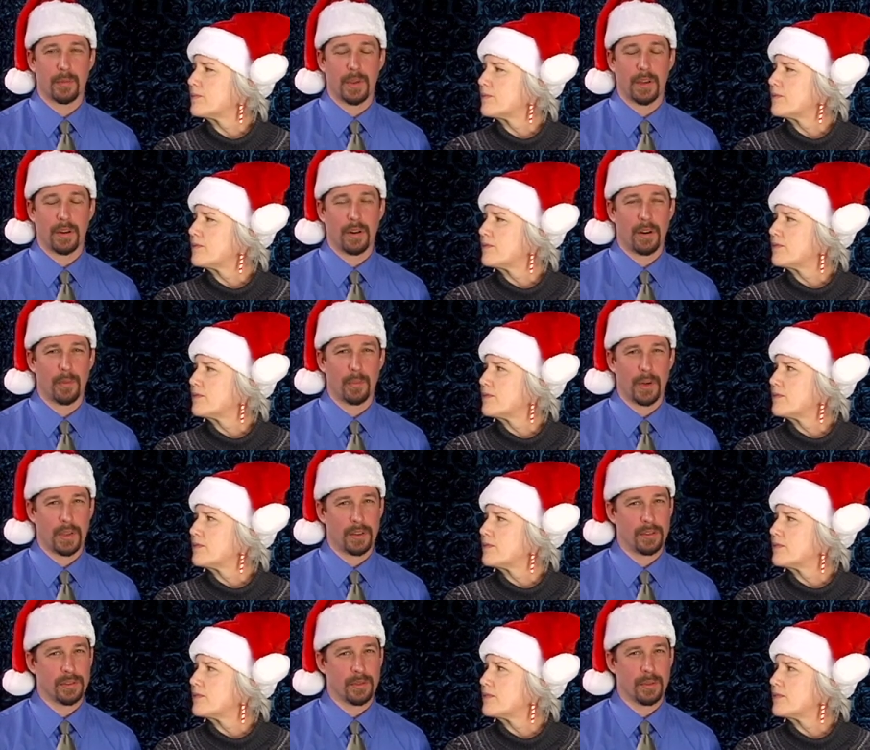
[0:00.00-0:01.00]
Speaker 1: to make
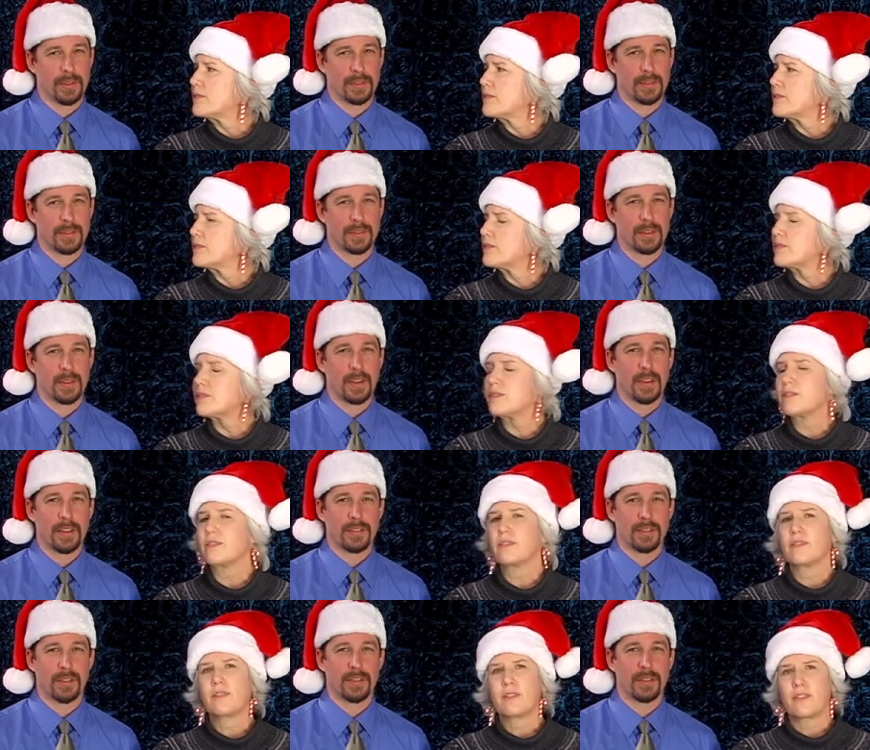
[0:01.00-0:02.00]
heartbreaking choices,
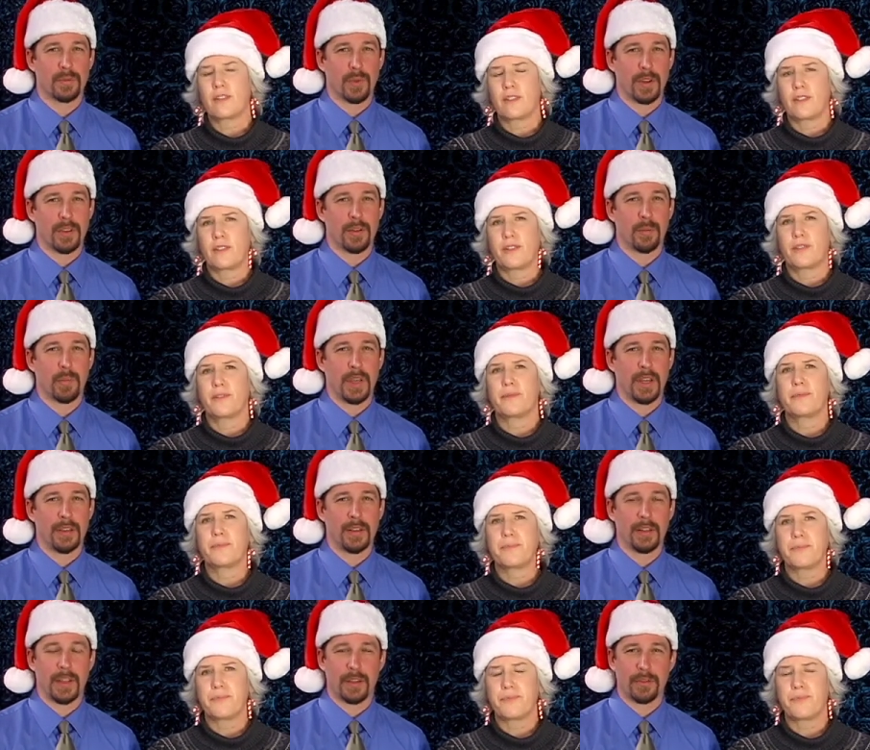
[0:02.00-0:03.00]
such as whether to pay
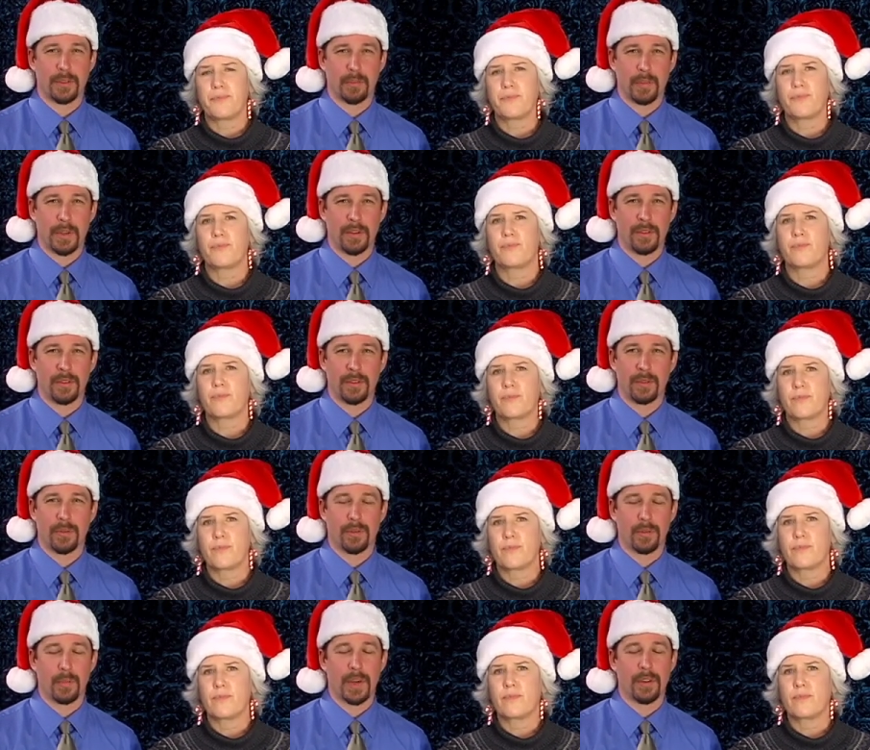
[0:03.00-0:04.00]
the electric bill
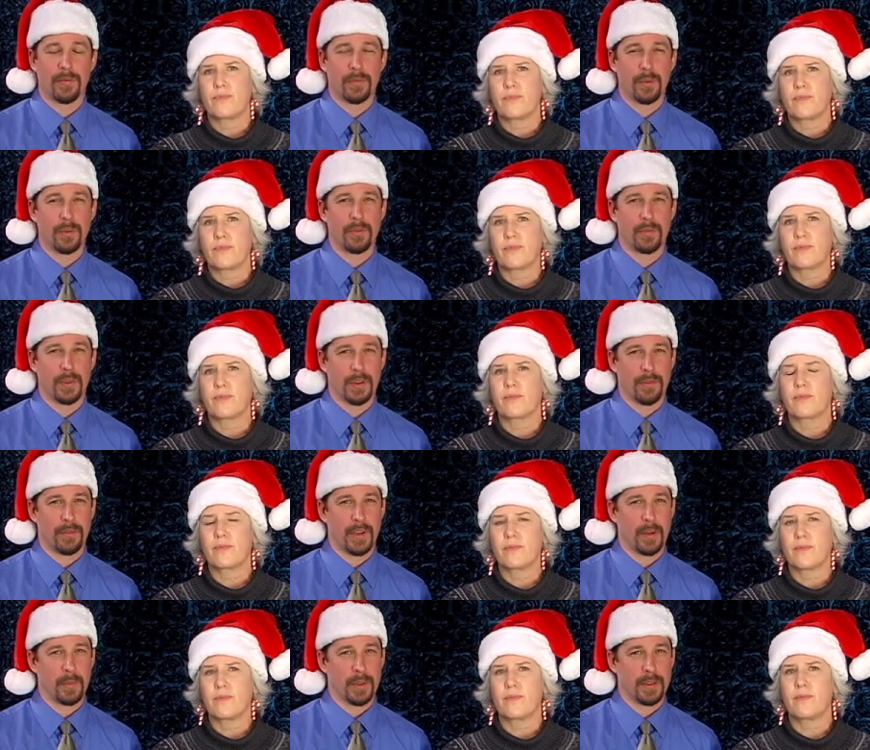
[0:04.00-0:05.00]
or buy food for their
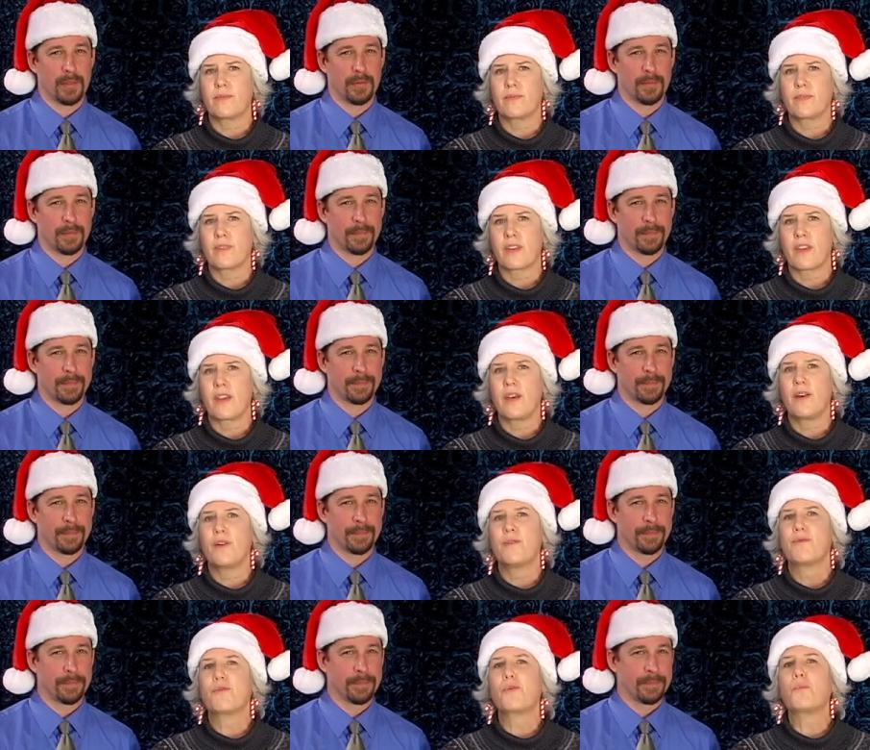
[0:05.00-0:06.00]
family.
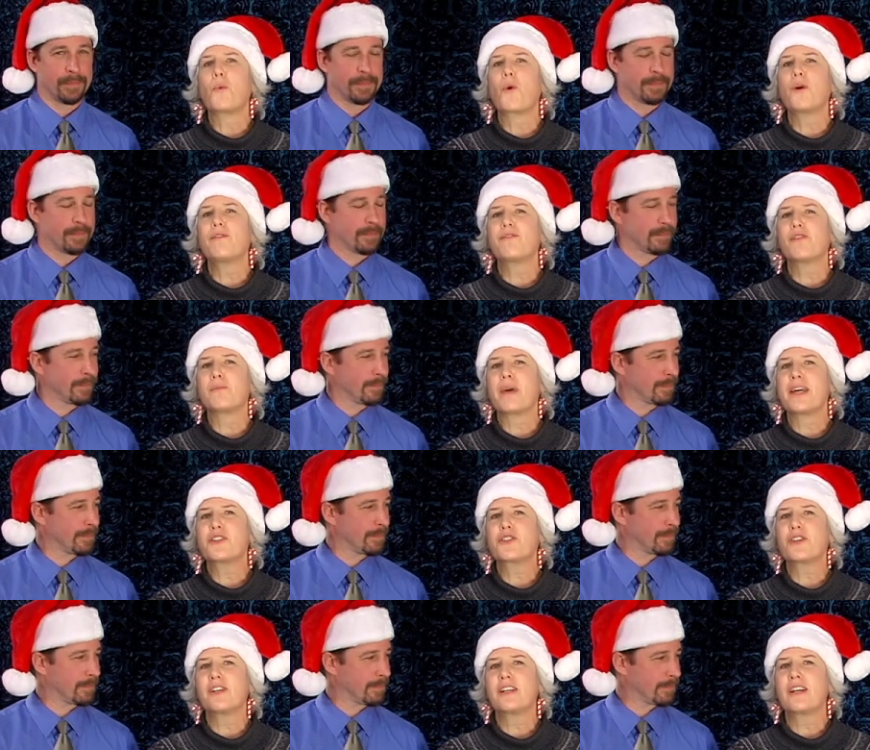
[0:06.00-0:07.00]
Speaker 2: For more
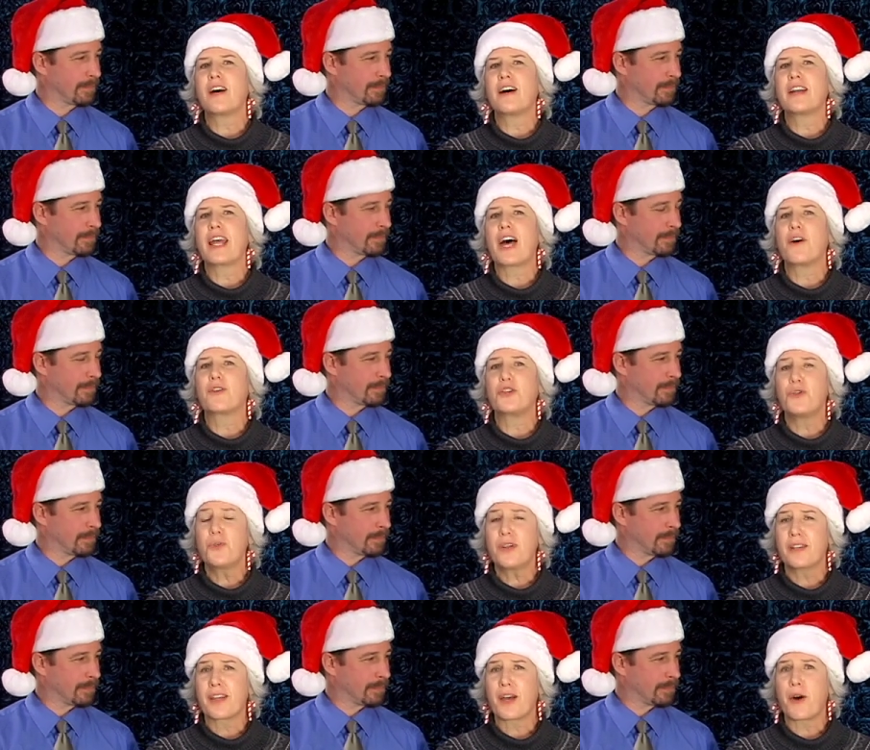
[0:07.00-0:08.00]
information on how you
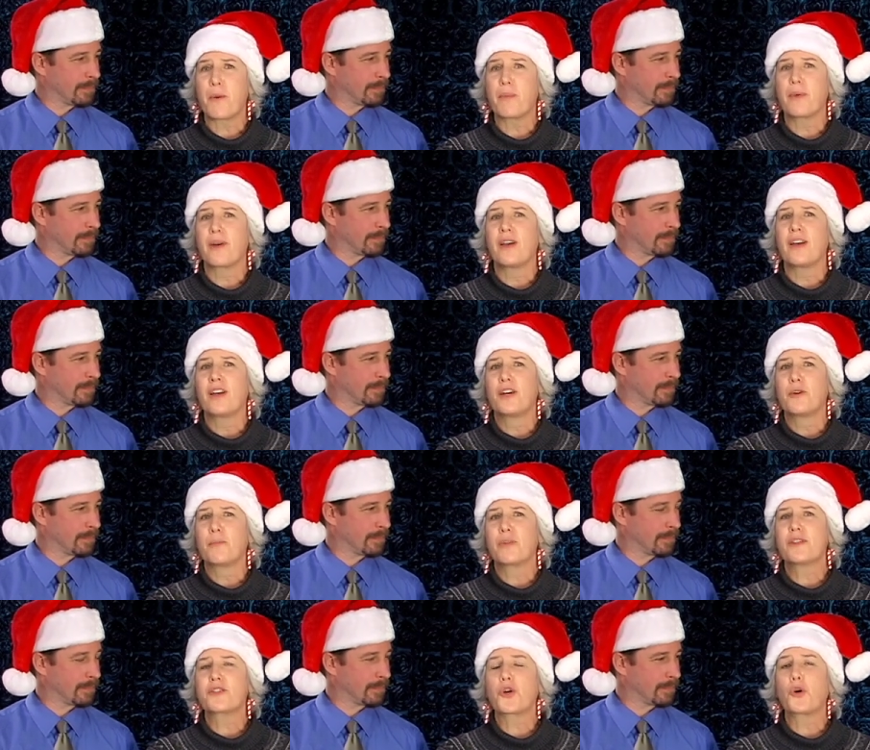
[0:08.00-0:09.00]
can help,
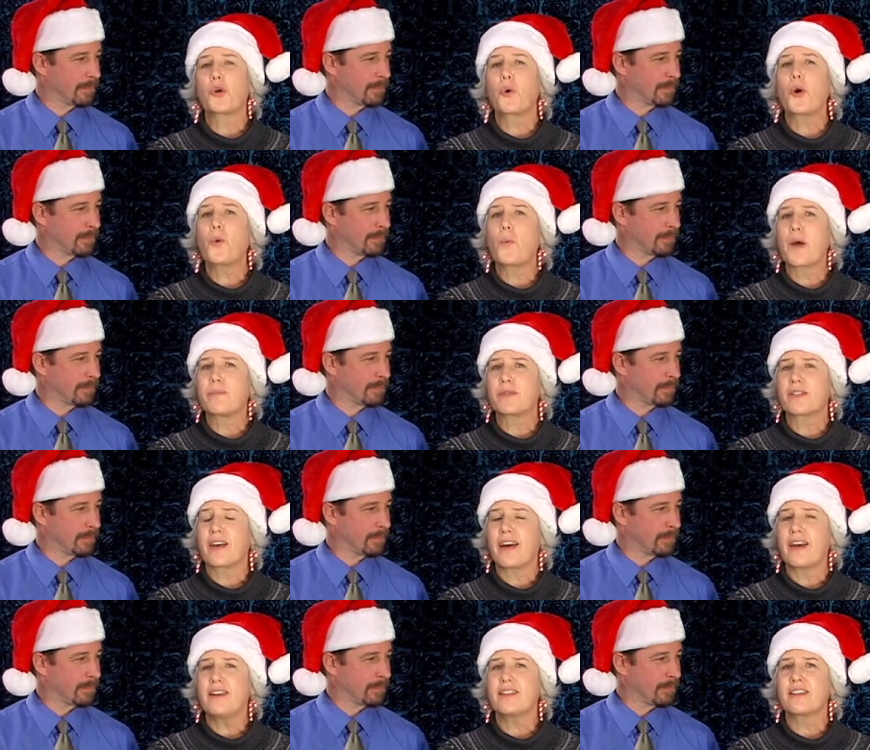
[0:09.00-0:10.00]
please go to our
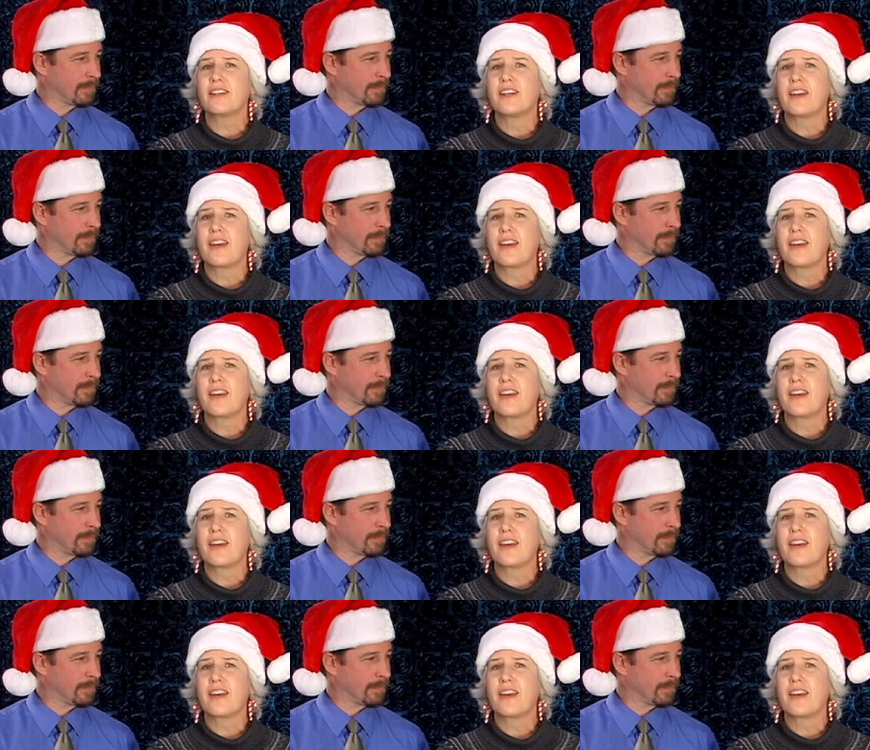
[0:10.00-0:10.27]
website,